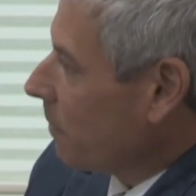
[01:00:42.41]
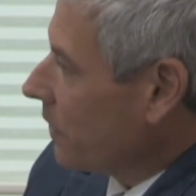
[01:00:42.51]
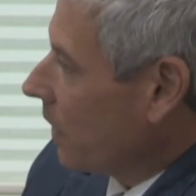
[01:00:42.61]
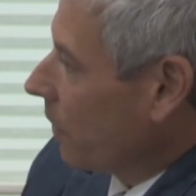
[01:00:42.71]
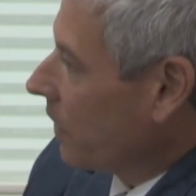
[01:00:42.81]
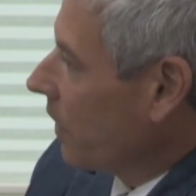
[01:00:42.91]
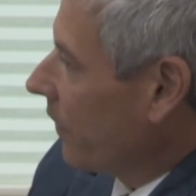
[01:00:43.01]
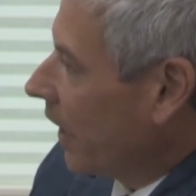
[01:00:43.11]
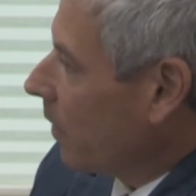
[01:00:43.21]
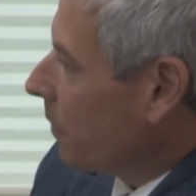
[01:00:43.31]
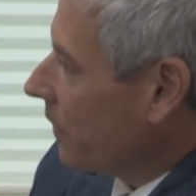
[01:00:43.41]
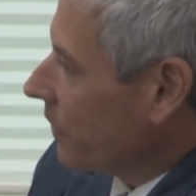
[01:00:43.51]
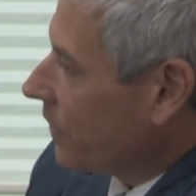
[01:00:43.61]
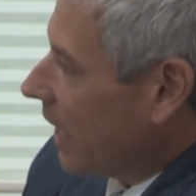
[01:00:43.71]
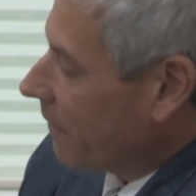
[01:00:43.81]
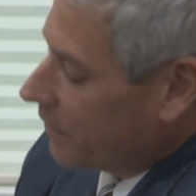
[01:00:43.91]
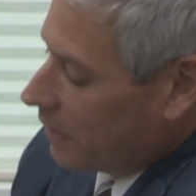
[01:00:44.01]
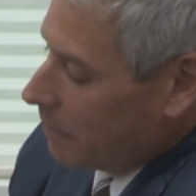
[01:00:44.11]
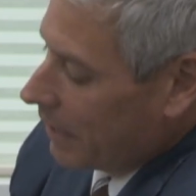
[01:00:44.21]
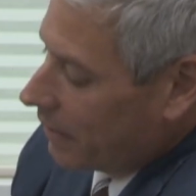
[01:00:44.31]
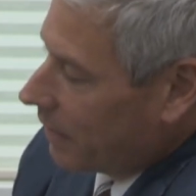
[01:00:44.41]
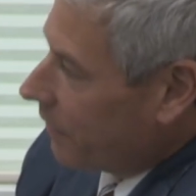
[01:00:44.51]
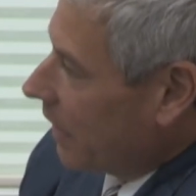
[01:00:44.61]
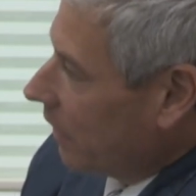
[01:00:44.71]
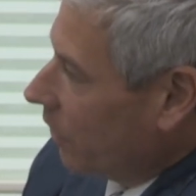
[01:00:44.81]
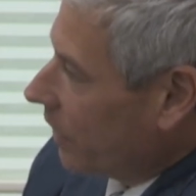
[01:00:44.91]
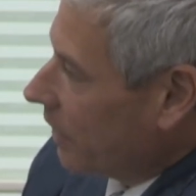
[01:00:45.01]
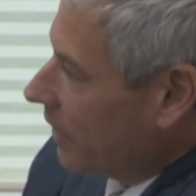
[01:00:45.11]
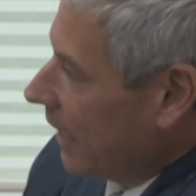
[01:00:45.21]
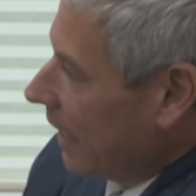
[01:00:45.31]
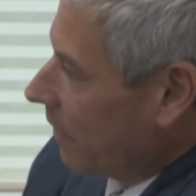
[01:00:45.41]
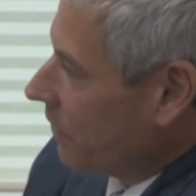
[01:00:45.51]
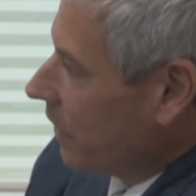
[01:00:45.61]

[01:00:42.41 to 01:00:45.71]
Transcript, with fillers: Yes. So the developers have to come in. They've got to look at the towns.